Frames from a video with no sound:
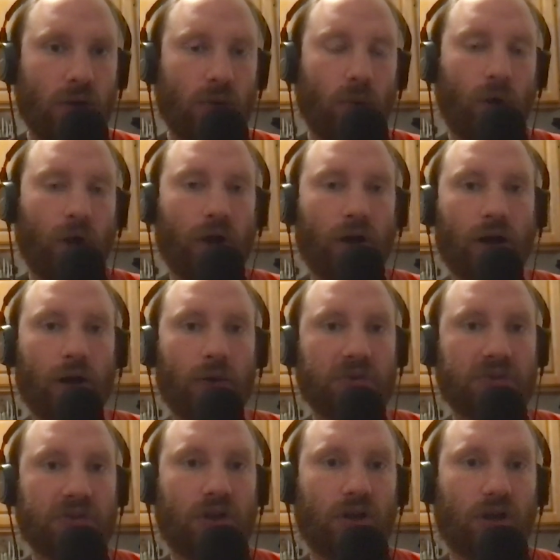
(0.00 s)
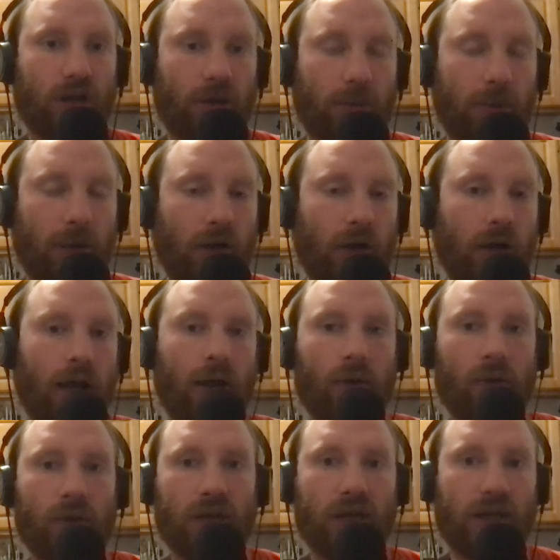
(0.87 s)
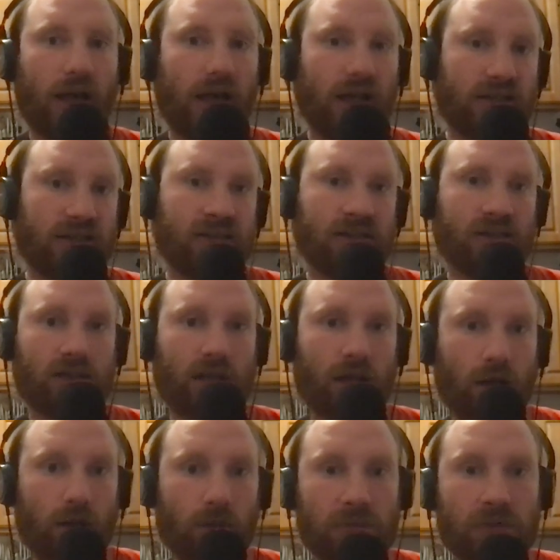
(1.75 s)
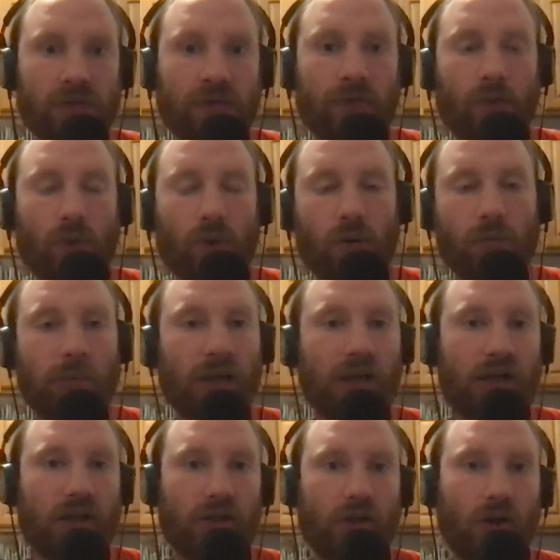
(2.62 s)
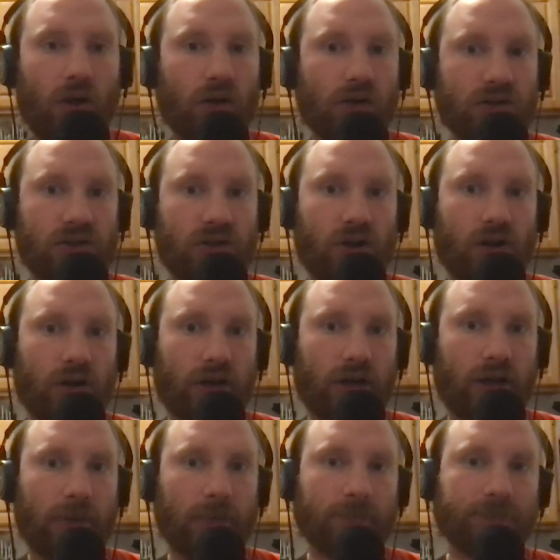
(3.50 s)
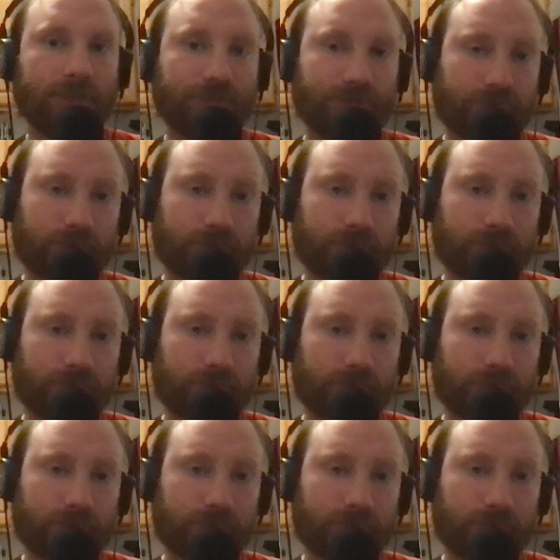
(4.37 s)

where I was talking about how he got snubbed for making the All-Star game.